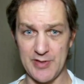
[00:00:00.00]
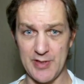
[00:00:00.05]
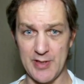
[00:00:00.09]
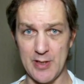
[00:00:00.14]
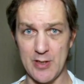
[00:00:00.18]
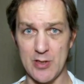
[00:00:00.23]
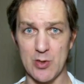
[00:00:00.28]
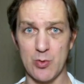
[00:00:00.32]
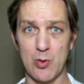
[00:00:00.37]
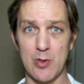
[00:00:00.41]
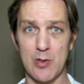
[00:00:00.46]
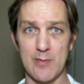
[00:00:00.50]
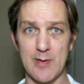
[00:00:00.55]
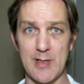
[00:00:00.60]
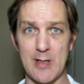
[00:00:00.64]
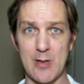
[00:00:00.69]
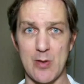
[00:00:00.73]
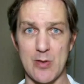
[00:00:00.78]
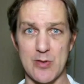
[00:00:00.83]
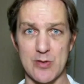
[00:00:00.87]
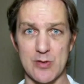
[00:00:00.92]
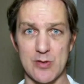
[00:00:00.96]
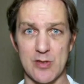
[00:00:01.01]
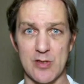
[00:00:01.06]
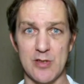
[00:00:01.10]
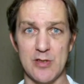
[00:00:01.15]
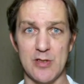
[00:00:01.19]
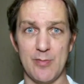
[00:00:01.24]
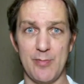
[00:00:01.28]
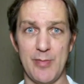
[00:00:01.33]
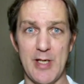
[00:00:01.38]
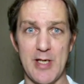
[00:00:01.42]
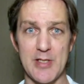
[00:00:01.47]
10 or 12 hours on it
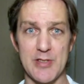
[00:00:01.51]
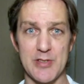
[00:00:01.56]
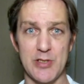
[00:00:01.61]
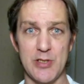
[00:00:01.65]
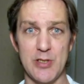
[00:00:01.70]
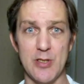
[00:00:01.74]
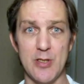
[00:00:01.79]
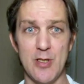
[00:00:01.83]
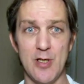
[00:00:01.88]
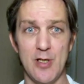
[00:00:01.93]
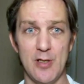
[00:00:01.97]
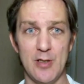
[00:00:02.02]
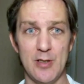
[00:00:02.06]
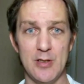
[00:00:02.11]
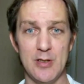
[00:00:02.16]
in the past year.